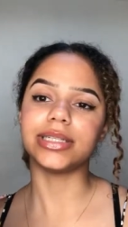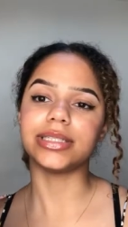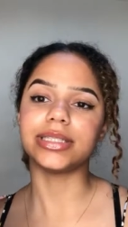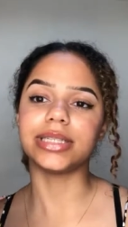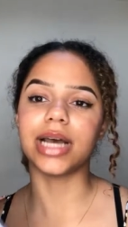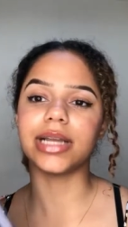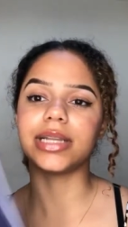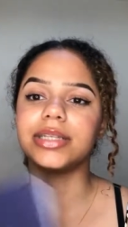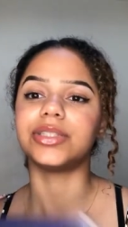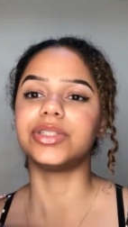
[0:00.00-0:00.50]

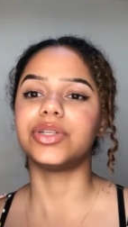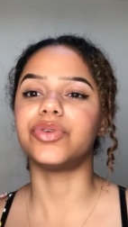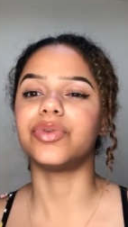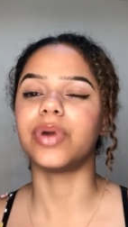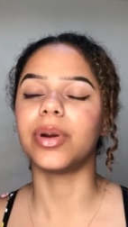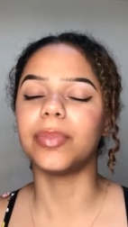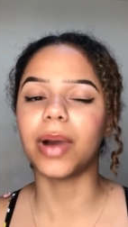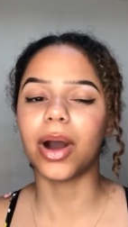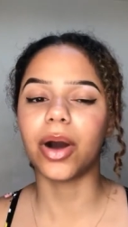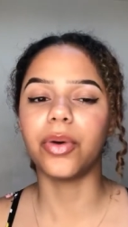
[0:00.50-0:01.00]
decided to
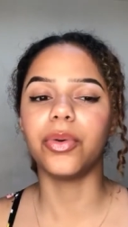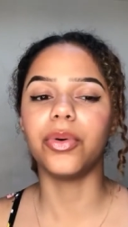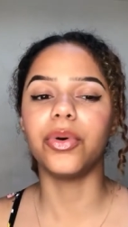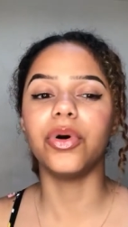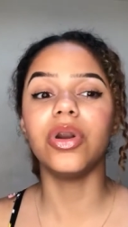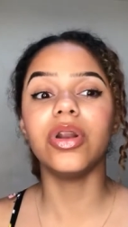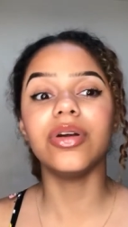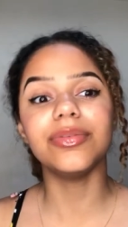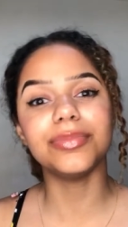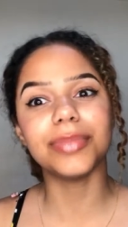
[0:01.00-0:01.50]
rip out
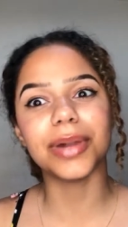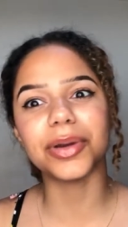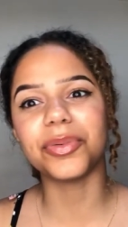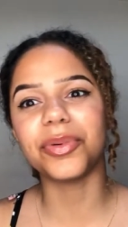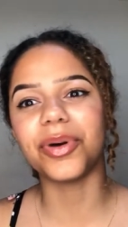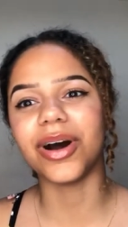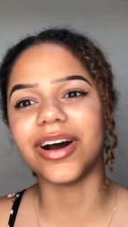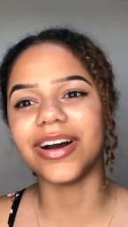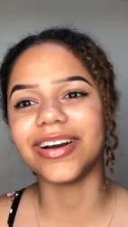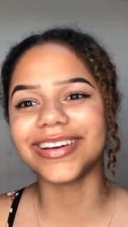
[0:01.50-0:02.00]
all of my
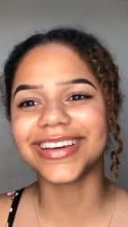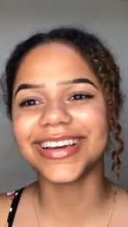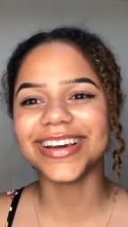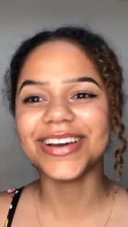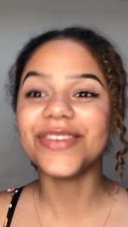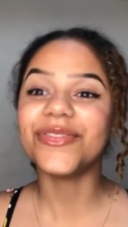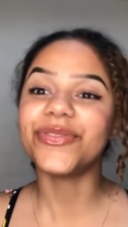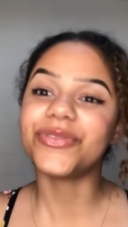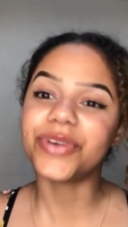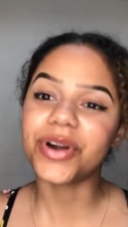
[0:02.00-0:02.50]
work,
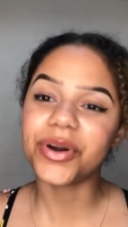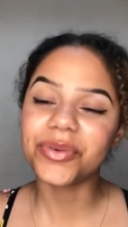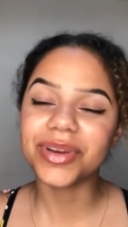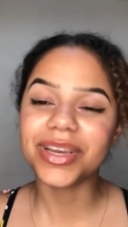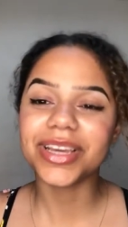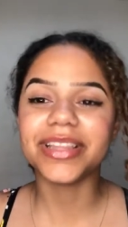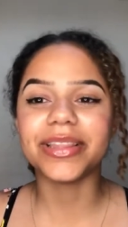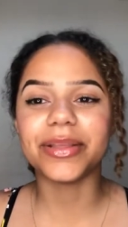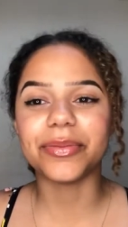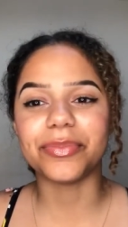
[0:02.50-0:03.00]
throw it
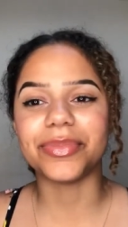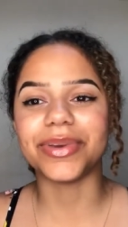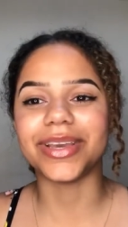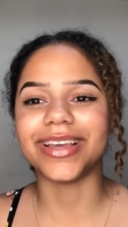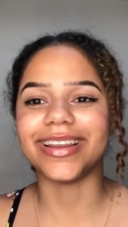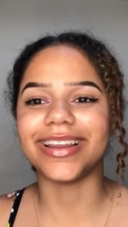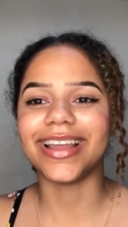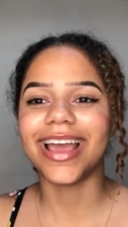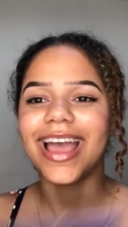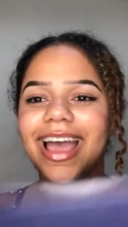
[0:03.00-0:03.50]
in the
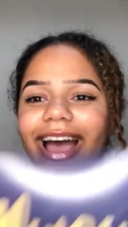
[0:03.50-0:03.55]
bin,